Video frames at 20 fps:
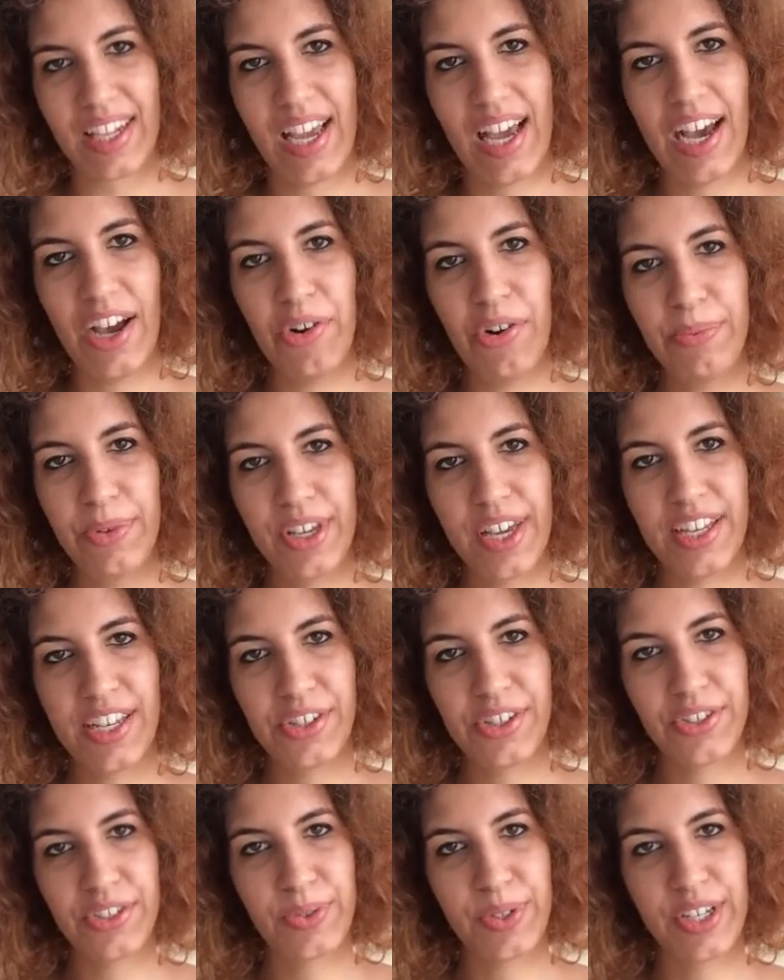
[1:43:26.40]
I hope you
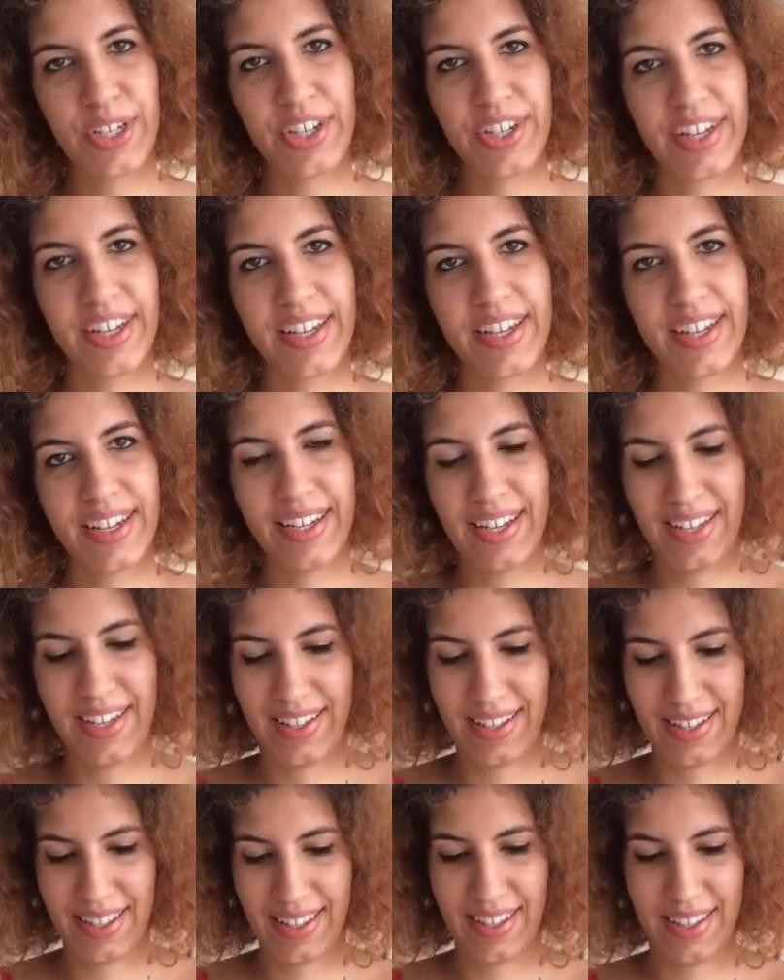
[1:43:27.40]
guys are doing good.
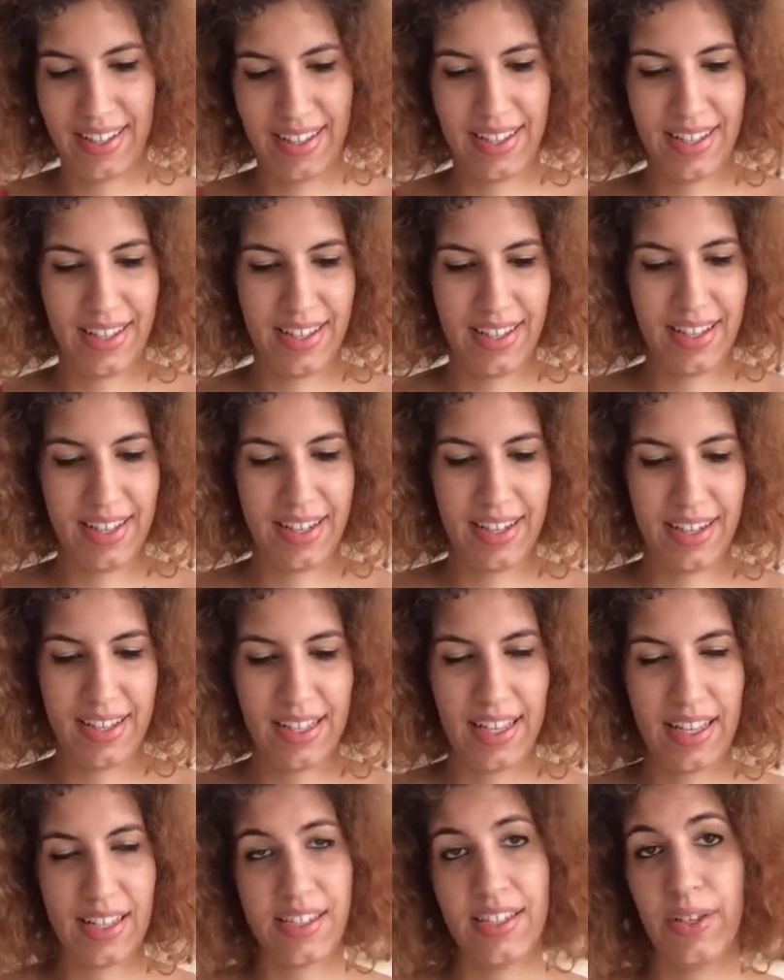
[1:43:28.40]

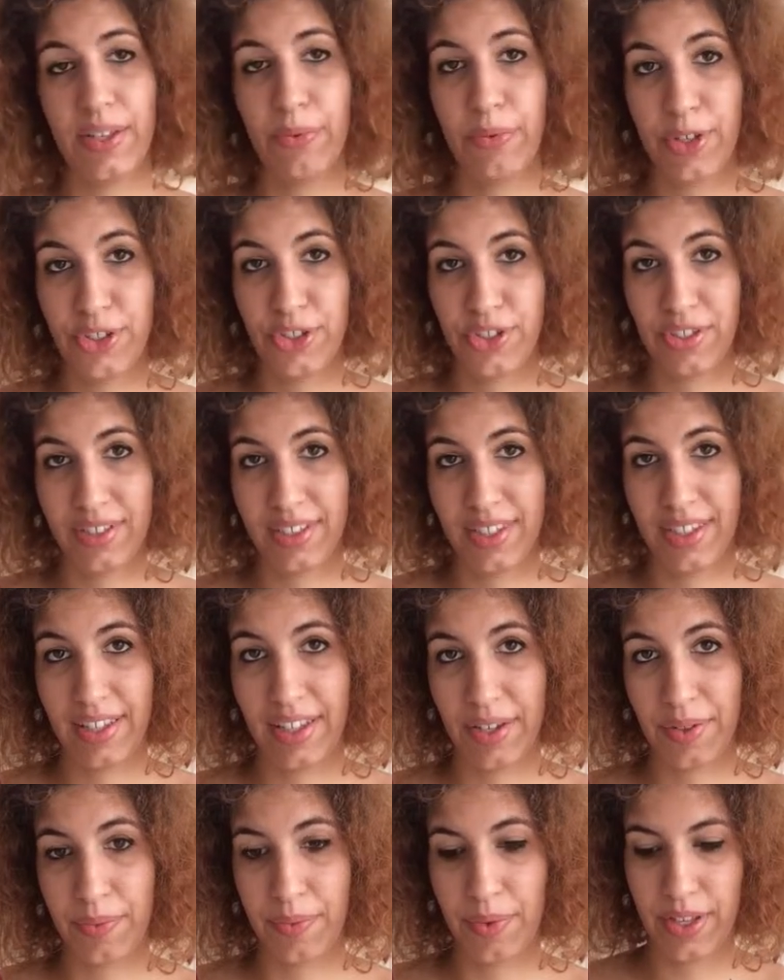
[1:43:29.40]
Let's see what you're
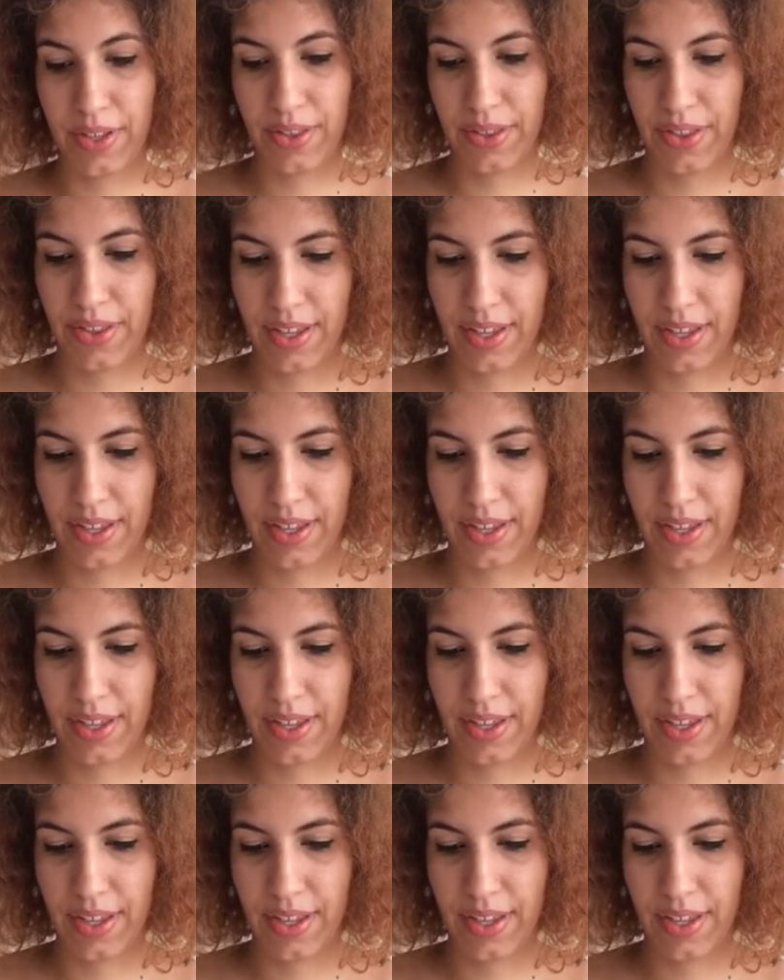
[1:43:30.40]
dealing with,